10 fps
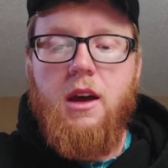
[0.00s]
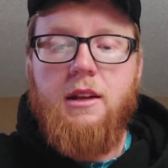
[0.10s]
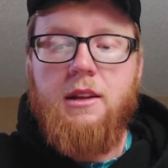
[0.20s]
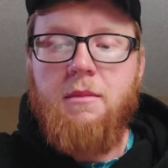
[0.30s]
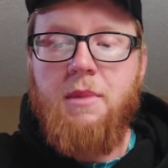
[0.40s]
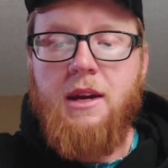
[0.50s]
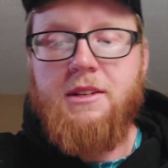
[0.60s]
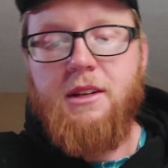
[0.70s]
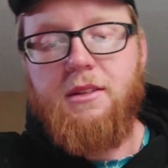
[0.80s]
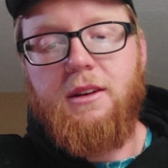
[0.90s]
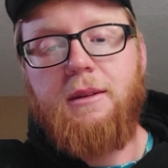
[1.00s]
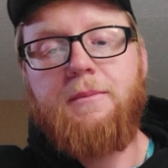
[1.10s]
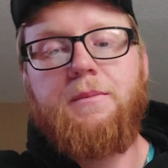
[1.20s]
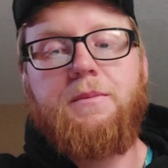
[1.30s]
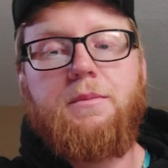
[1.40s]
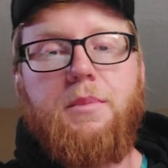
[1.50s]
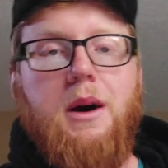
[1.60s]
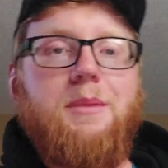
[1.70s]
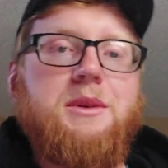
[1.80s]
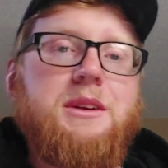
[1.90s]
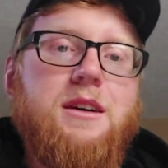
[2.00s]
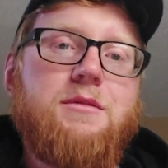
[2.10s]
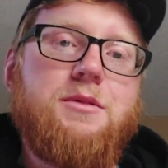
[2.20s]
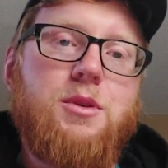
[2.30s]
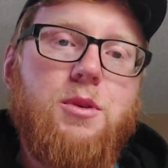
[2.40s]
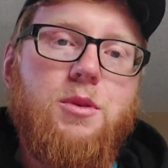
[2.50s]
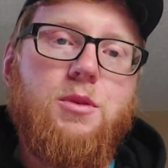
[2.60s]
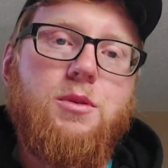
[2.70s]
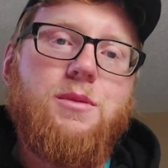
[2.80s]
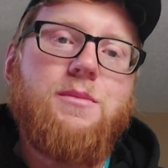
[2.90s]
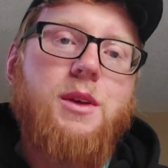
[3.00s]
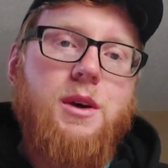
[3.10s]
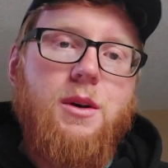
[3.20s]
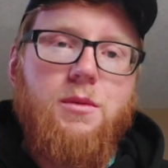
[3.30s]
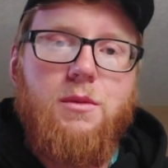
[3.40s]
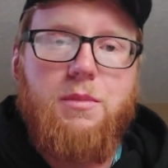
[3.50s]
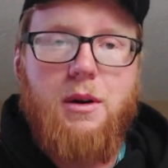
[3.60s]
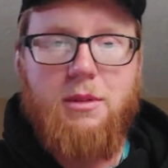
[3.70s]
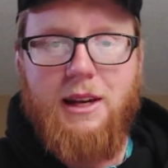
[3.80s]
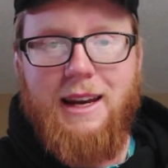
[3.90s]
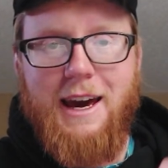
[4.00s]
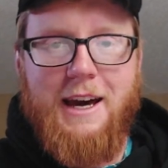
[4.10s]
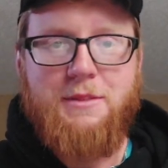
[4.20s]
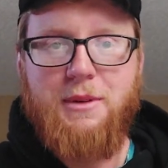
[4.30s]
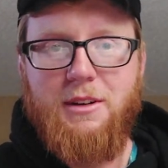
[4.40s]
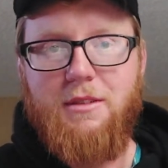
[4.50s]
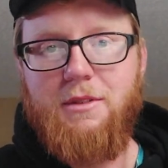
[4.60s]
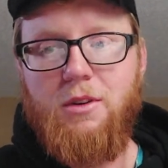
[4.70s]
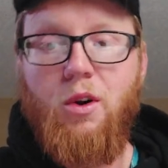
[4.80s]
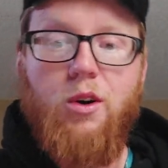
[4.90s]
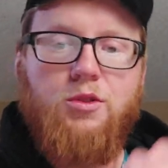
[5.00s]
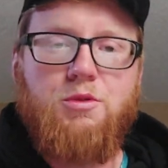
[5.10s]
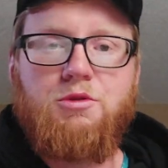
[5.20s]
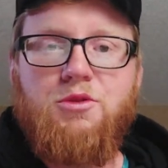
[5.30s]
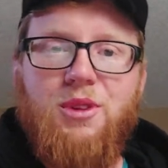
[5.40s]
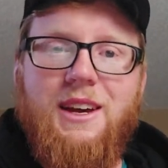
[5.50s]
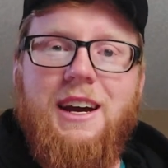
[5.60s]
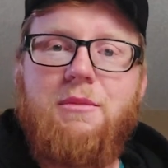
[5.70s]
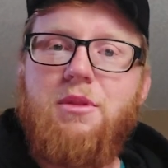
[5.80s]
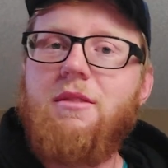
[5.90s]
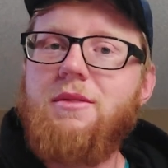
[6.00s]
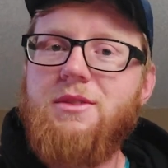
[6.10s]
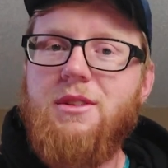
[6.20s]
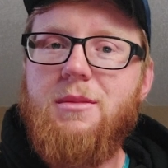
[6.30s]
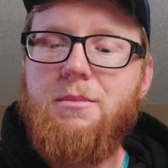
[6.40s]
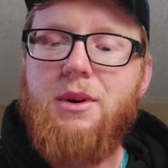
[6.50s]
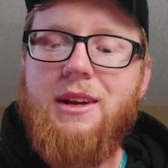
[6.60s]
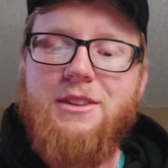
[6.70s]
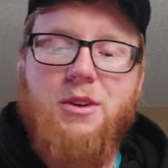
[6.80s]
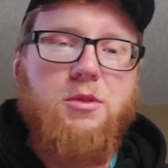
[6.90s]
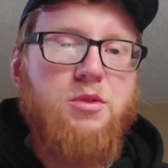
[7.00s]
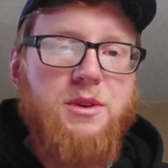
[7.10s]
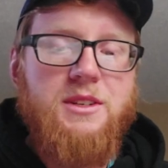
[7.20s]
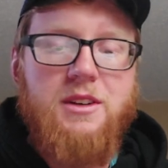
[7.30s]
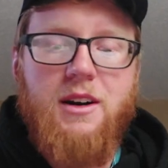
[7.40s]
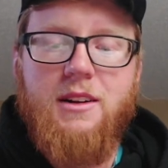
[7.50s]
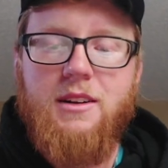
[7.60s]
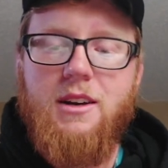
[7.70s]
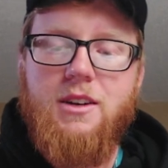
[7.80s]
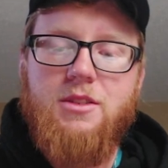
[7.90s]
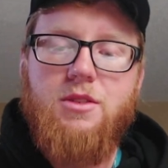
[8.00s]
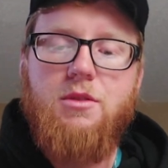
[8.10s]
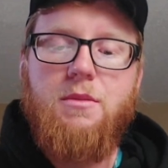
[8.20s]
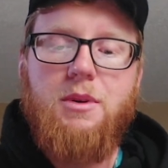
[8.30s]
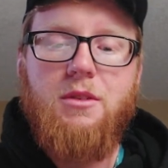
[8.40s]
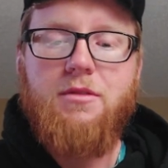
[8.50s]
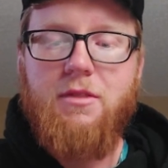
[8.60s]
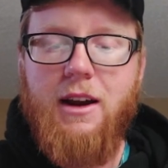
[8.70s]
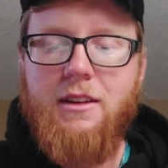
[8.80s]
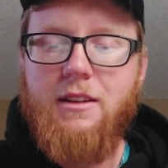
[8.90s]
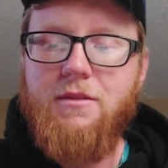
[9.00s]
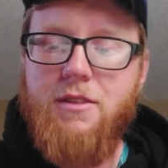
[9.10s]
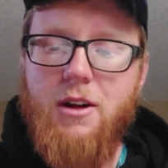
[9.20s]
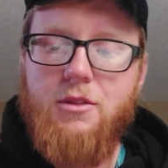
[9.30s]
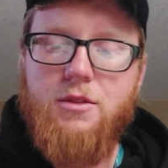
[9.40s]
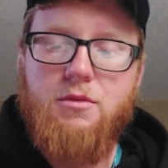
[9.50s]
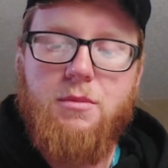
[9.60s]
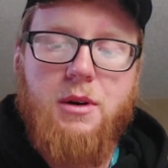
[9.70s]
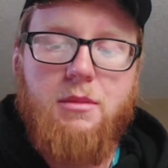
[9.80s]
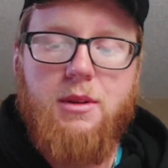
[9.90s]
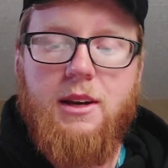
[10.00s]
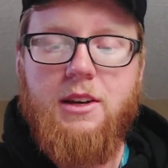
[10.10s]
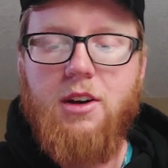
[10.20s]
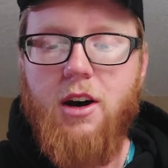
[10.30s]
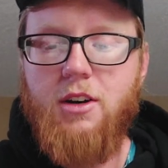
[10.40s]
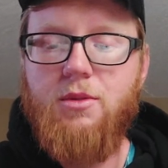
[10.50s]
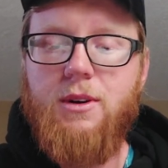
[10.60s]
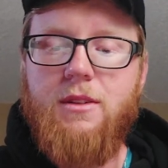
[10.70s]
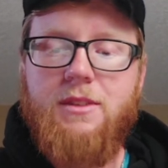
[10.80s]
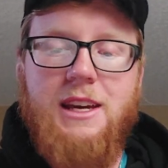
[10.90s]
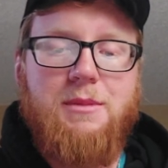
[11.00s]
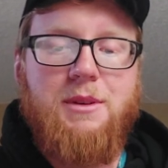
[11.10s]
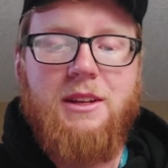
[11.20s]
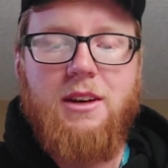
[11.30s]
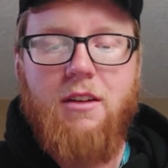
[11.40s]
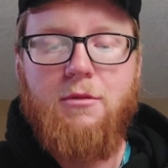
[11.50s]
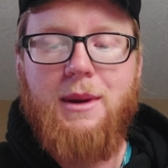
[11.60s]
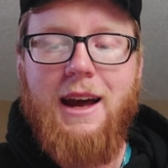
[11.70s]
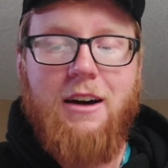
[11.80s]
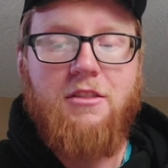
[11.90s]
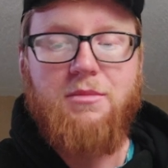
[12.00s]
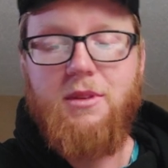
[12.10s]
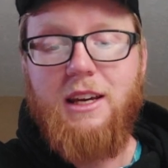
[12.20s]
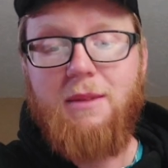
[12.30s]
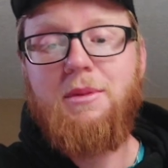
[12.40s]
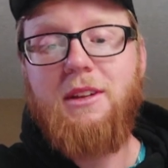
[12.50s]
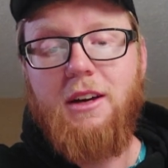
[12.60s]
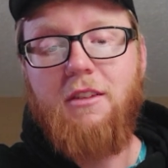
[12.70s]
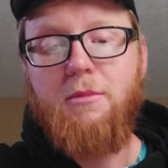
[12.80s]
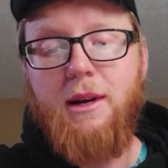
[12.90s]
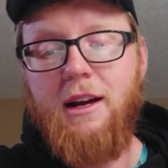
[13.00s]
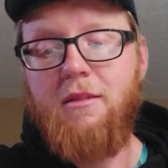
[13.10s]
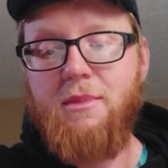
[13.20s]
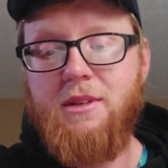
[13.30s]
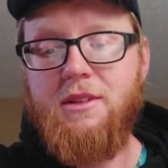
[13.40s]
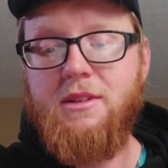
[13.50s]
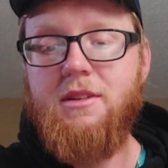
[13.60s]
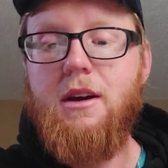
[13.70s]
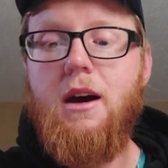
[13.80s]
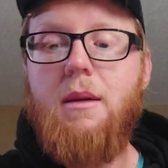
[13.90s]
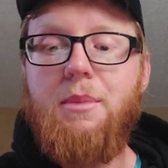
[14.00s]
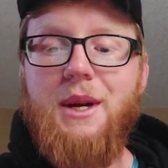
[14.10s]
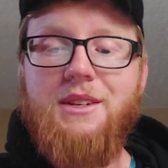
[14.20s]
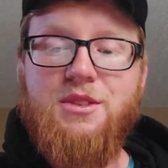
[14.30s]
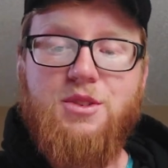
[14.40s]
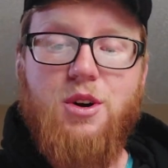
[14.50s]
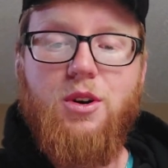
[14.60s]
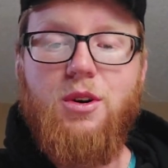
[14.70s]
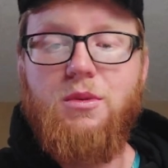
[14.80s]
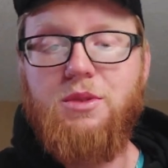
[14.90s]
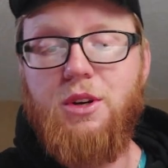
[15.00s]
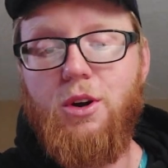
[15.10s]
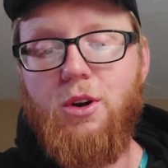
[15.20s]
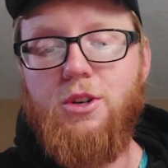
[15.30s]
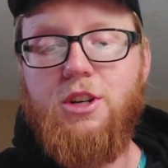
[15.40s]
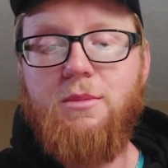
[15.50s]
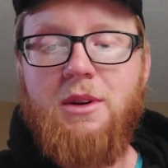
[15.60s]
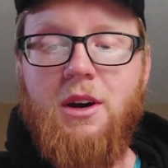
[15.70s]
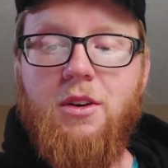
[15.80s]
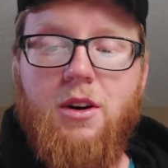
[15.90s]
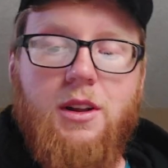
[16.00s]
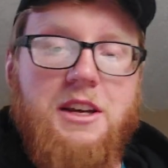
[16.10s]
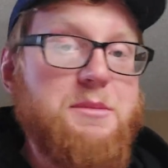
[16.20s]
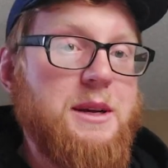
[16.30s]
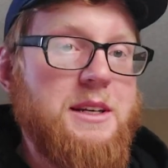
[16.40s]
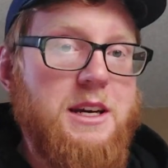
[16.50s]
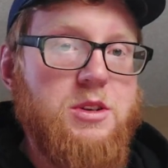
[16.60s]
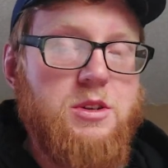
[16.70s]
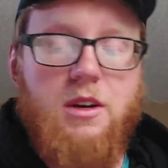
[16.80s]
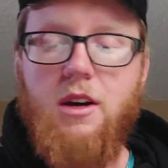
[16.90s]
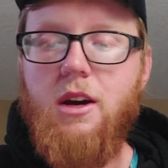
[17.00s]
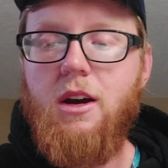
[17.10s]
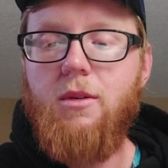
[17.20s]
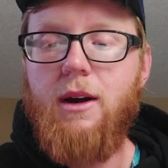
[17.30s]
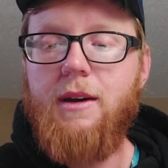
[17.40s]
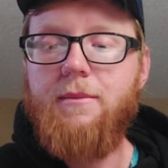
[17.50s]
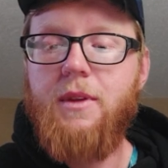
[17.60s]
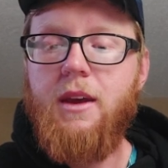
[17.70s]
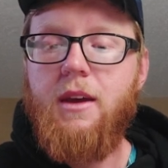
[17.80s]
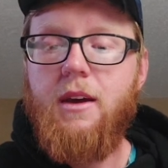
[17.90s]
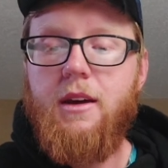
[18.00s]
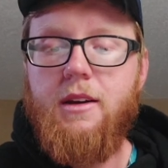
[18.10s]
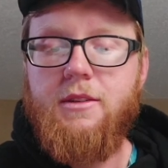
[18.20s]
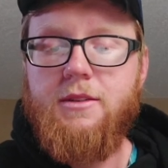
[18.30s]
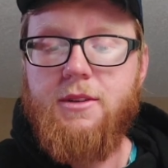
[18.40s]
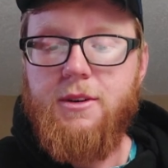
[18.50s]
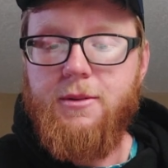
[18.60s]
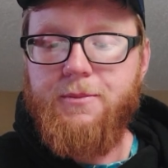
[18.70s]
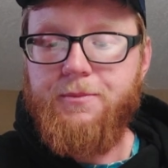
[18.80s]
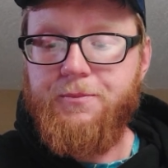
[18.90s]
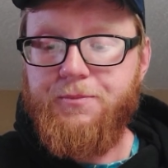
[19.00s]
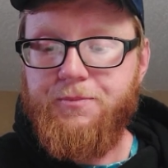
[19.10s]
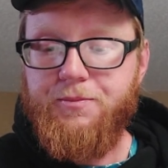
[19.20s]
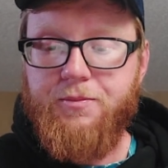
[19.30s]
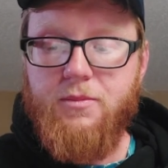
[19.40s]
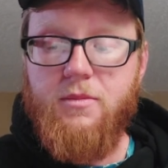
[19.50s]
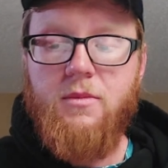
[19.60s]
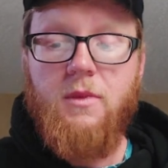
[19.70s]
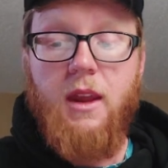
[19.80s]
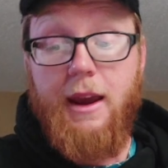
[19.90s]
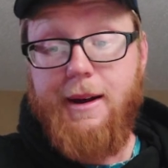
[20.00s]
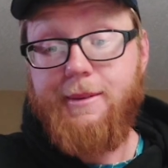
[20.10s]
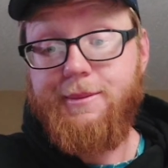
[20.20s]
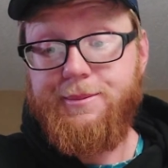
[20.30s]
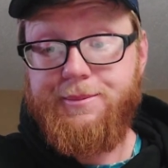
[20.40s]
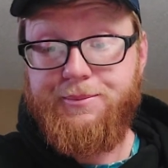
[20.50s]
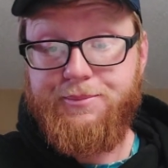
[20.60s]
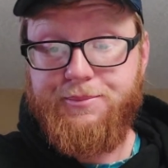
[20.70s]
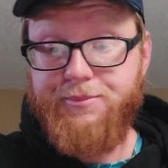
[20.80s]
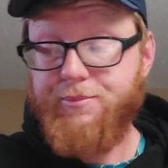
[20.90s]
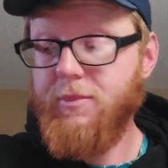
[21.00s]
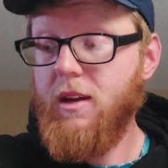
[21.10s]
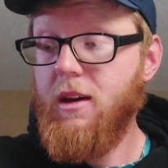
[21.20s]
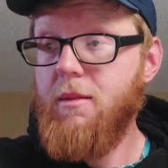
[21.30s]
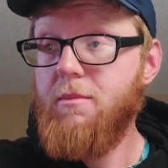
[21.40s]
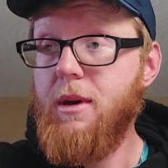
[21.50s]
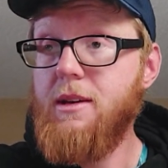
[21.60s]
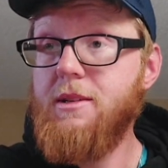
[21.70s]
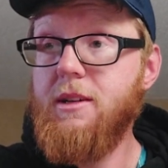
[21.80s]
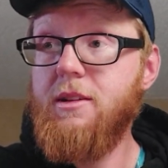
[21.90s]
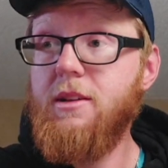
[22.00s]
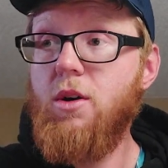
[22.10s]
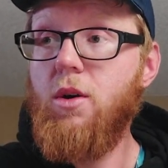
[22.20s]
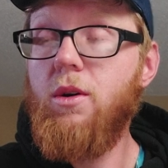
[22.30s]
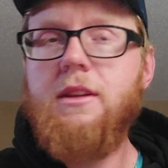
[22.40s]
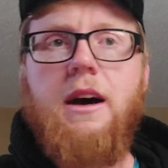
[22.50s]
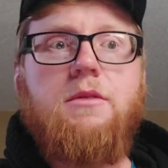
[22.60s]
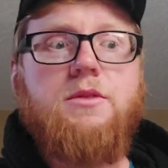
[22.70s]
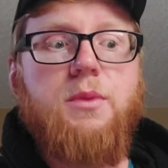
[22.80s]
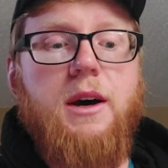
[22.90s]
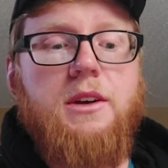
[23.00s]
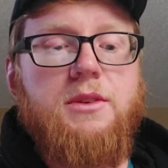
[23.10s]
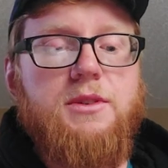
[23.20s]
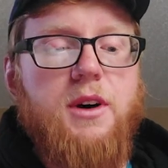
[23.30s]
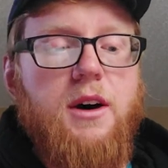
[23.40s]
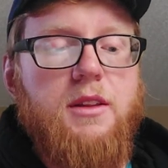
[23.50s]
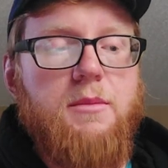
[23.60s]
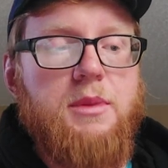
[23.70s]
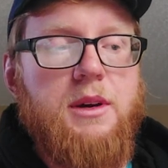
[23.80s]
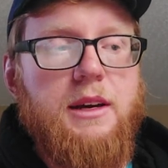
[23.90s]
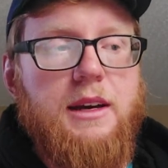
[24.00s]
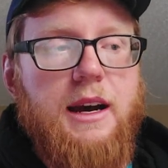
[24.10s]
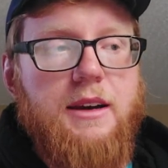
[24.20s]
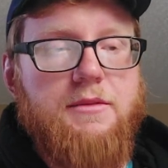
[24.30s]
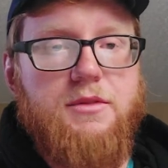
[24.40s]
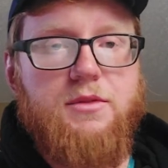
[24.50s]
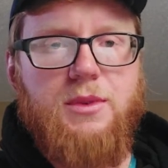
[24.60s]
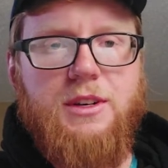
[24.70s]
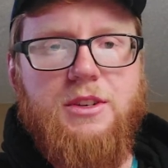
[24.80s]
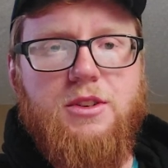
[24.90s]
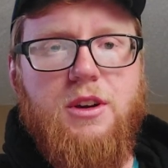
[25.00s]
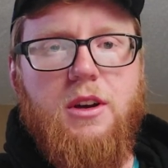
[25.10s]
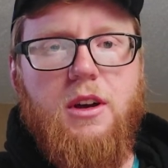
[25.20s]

And then basically popping down for the whole Republican aspect of it, and Aldrich really kind of putting his, putting his own twist on it. So the bill frankly followed the Republican doctrine of keeping the government out of keeping the government out of business, but as a starter it was encouraging beyond all expectation, right? And so yeah. Basically the whole, and that was why you saw the big kind of switch